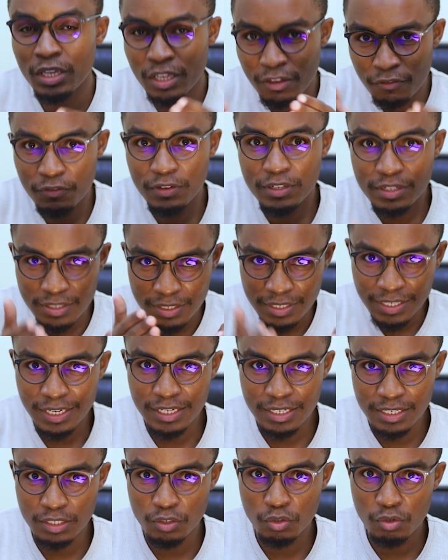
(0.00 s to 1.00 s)
If it's
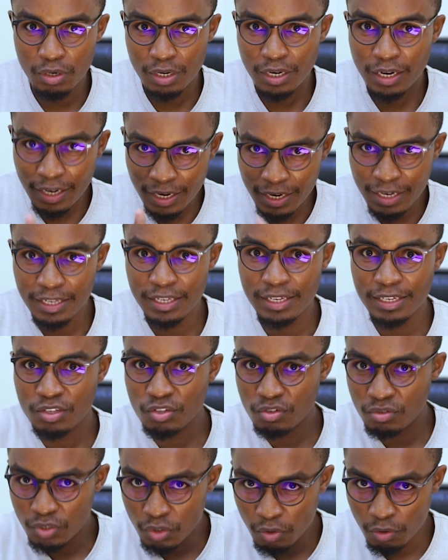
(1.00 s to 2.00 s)
starting, you know, a clear
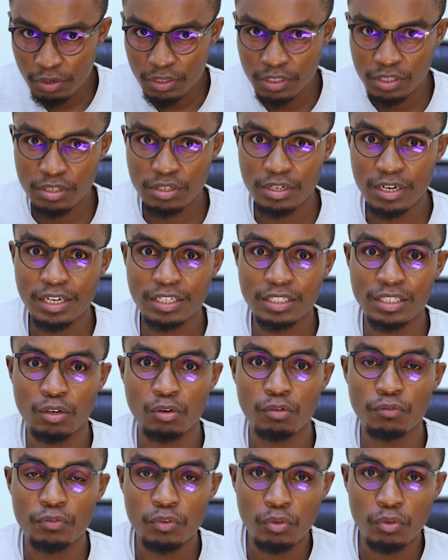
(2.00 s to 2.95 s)
story structure of,